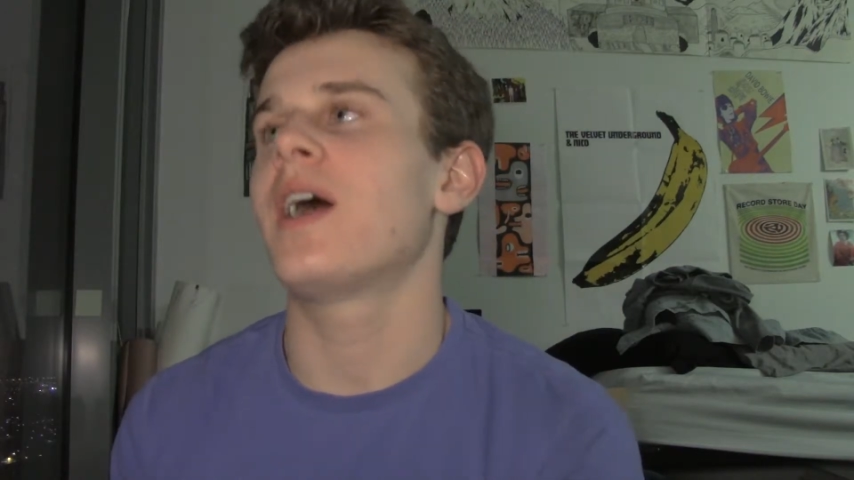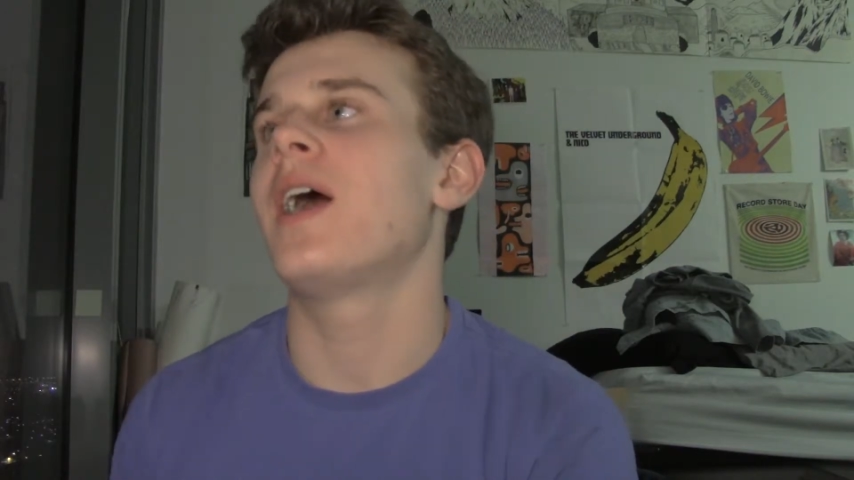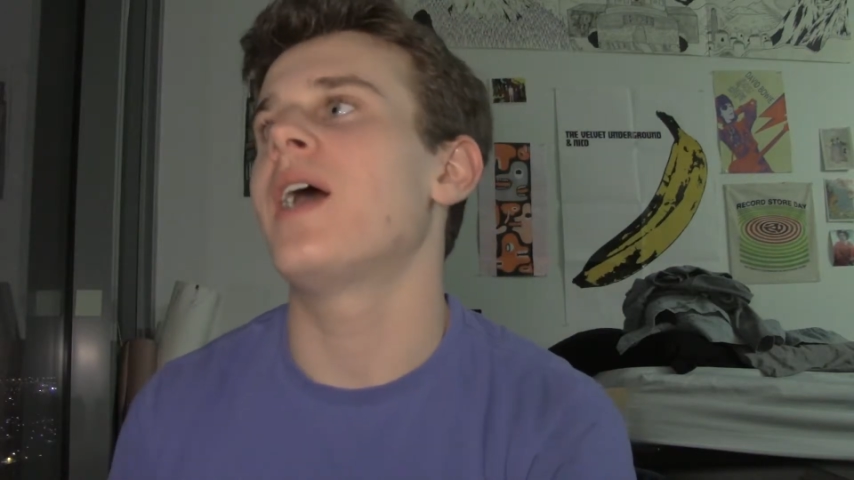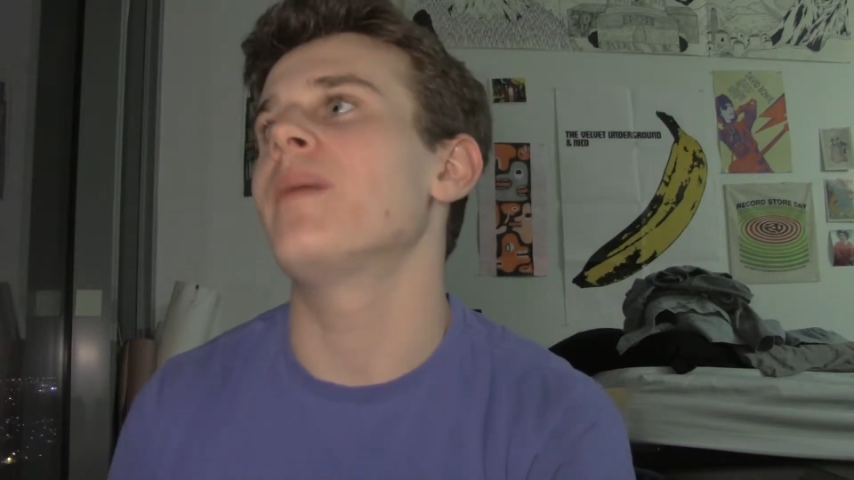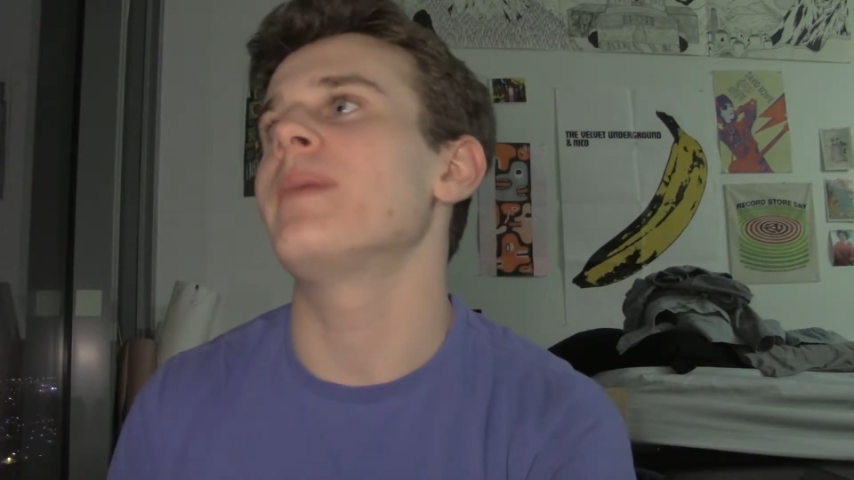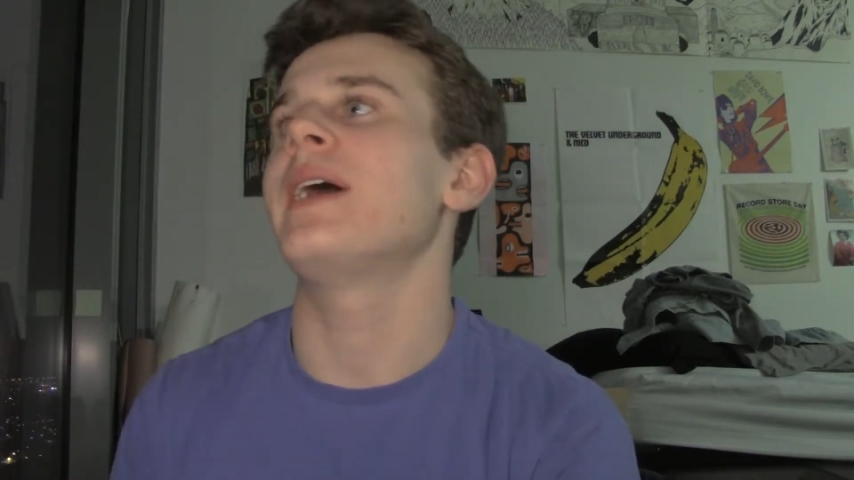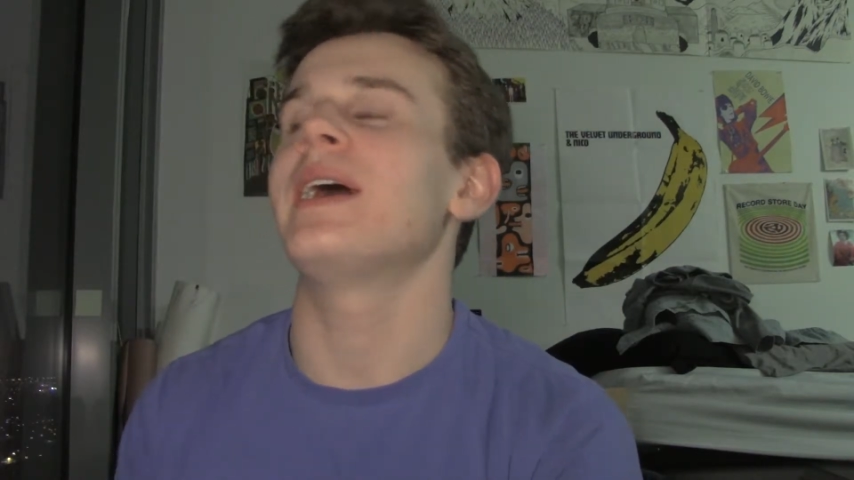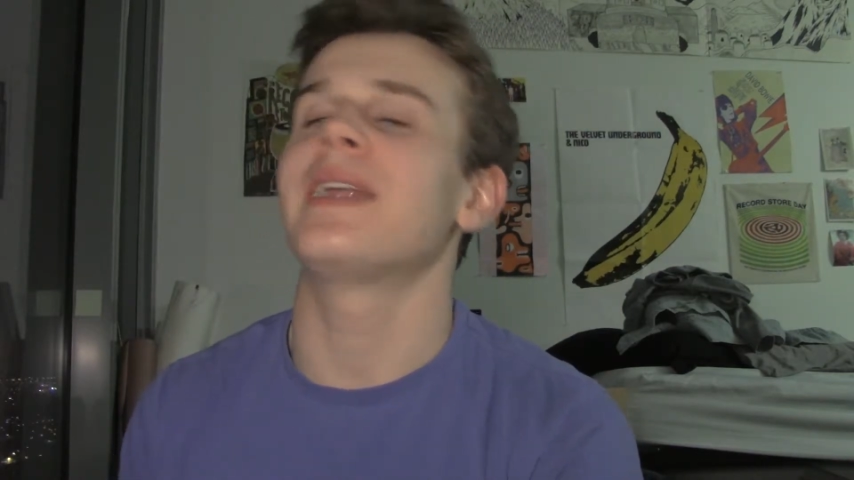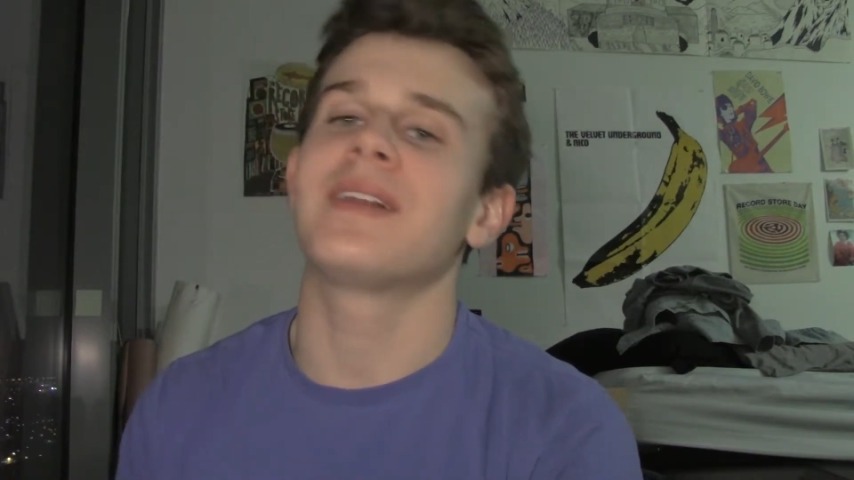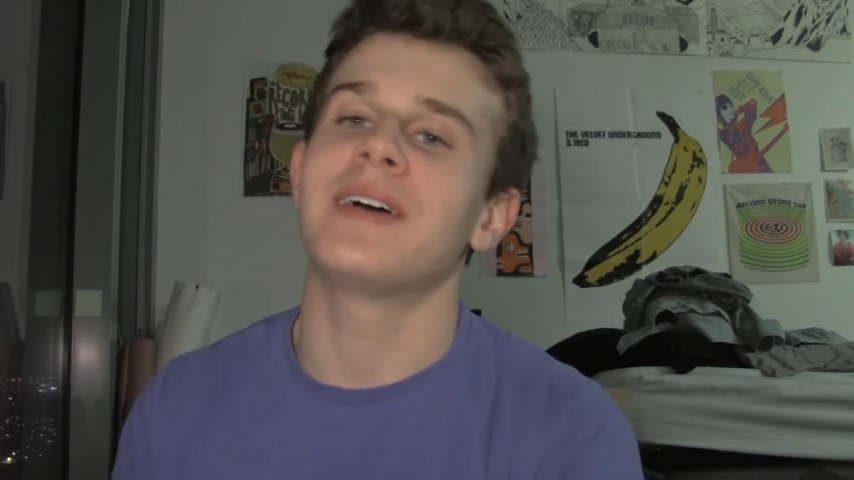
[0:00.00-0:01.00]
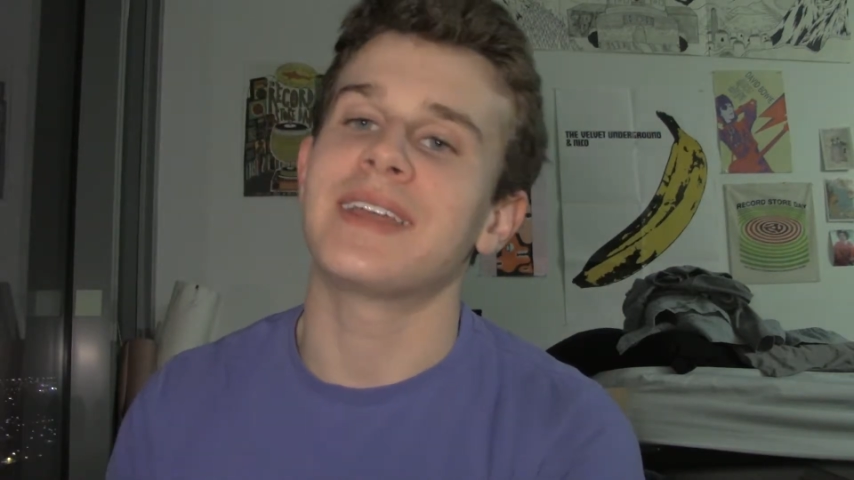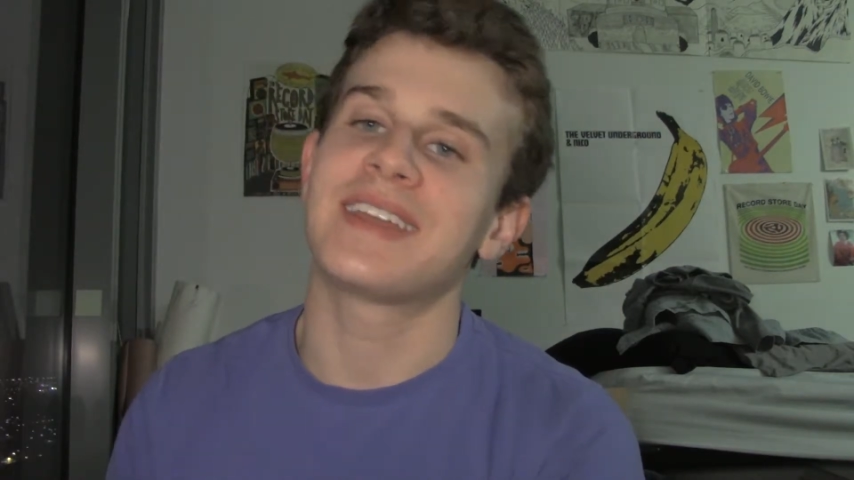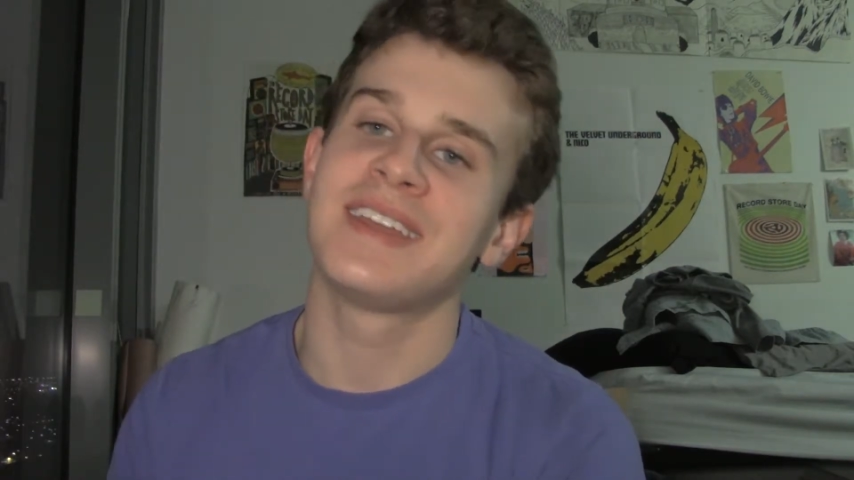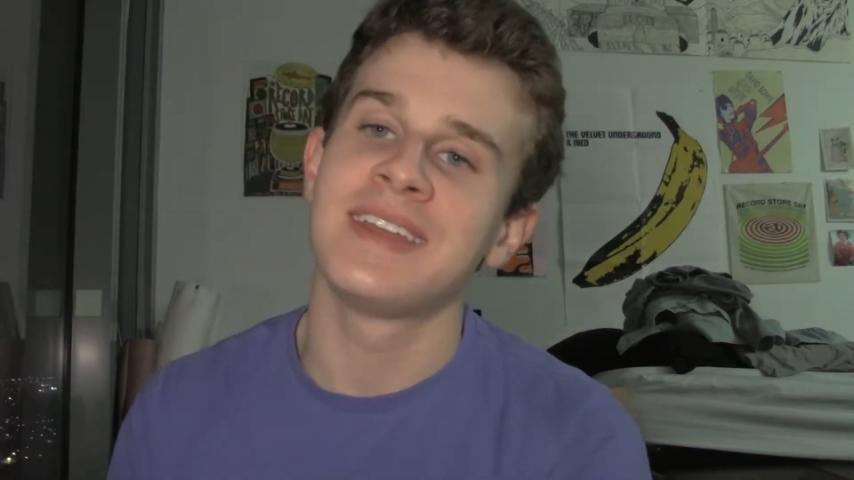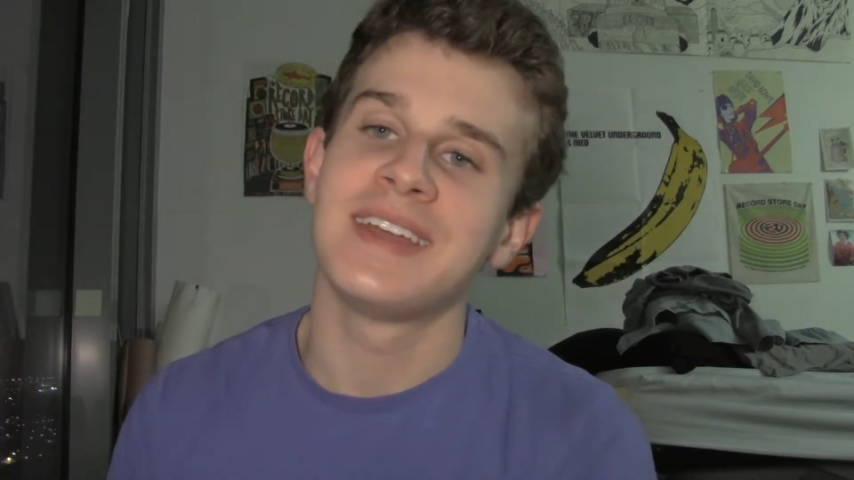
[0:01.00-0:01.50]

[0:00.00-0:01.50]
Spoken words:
oh man, like,